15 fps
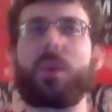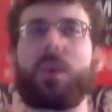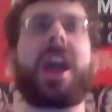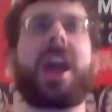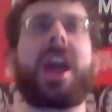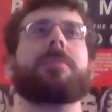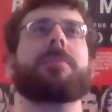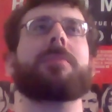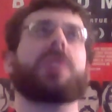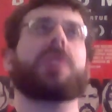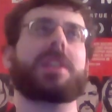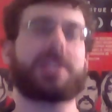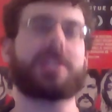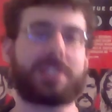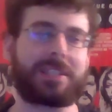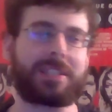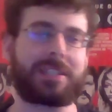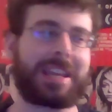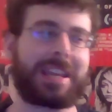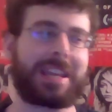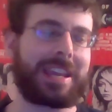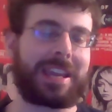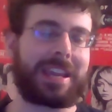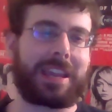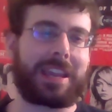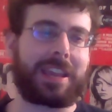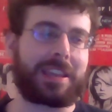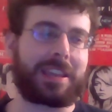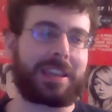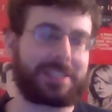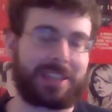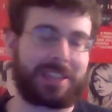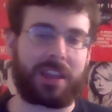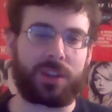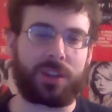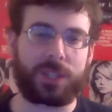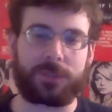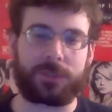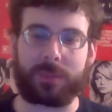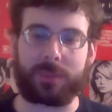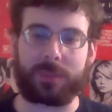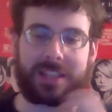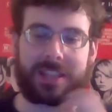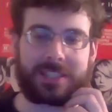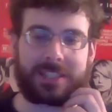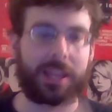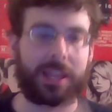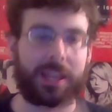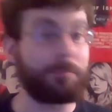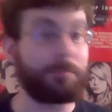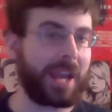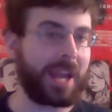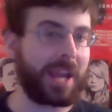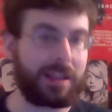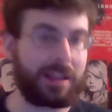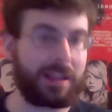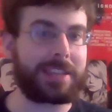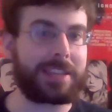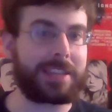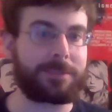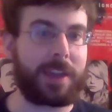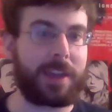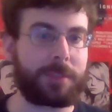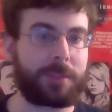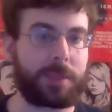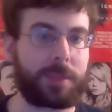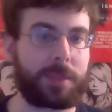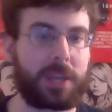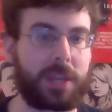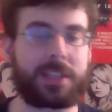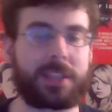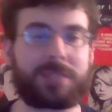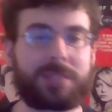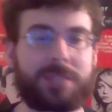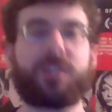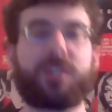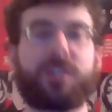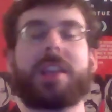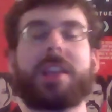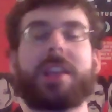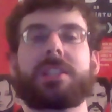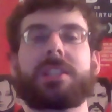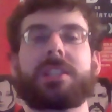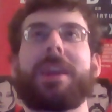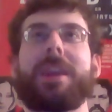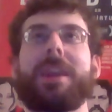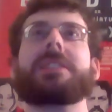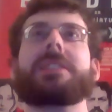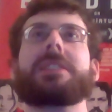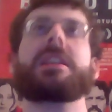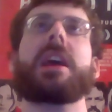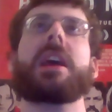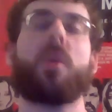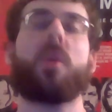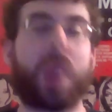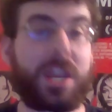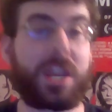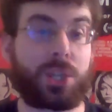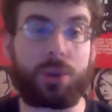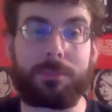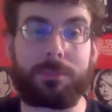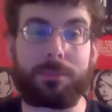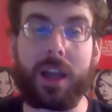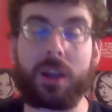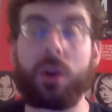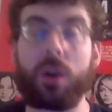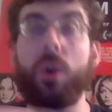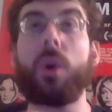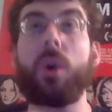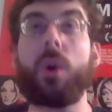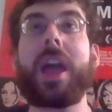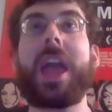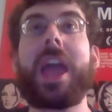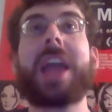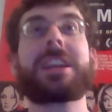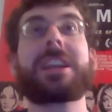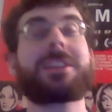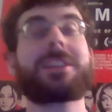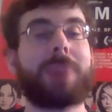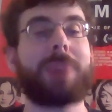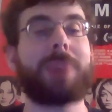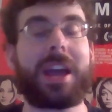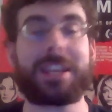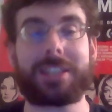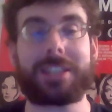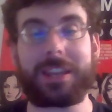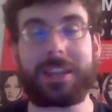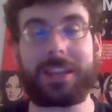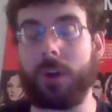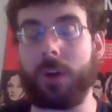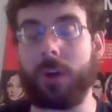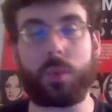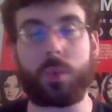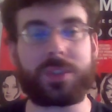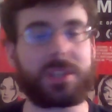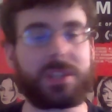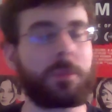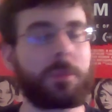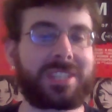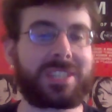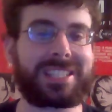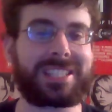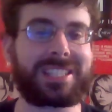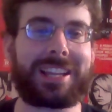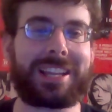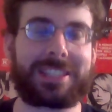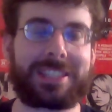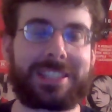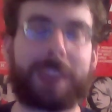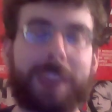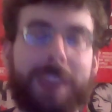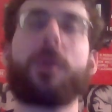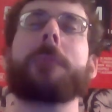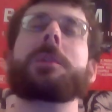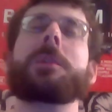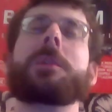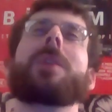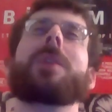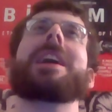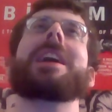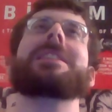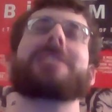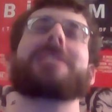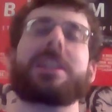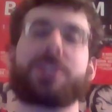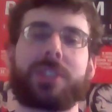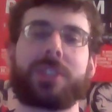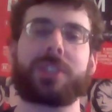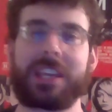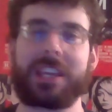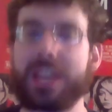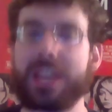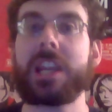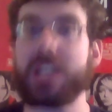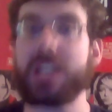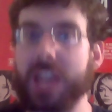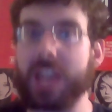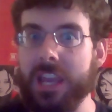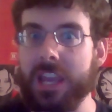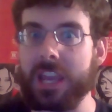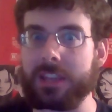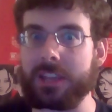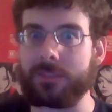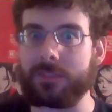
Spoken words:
What happened was cells from Godzilla and Biollante's fight from the previous movie went into space, went into a black hole, and combined and evolved with some crystallized life form to create essentially a